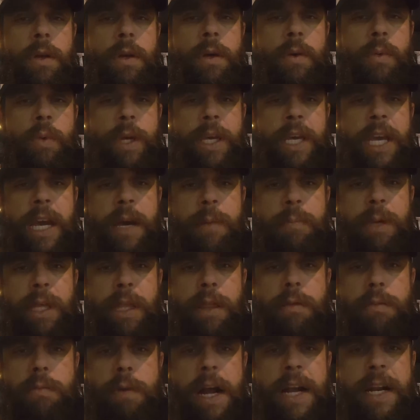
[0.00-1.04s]
we can't be
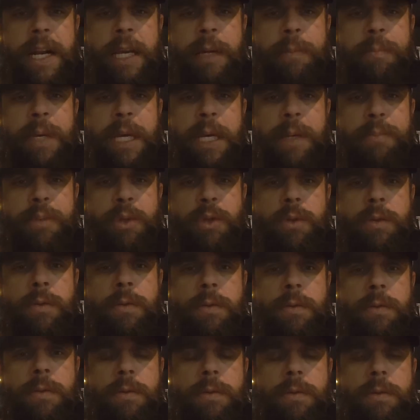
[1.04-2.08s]
threatening people,
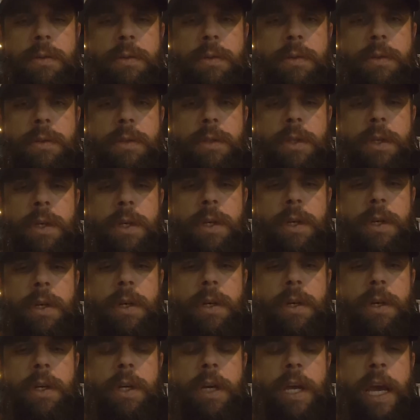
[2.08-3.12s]

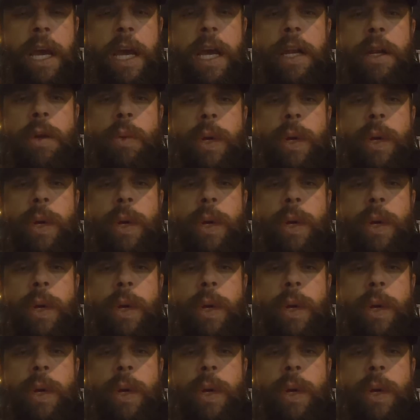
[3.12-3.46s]
and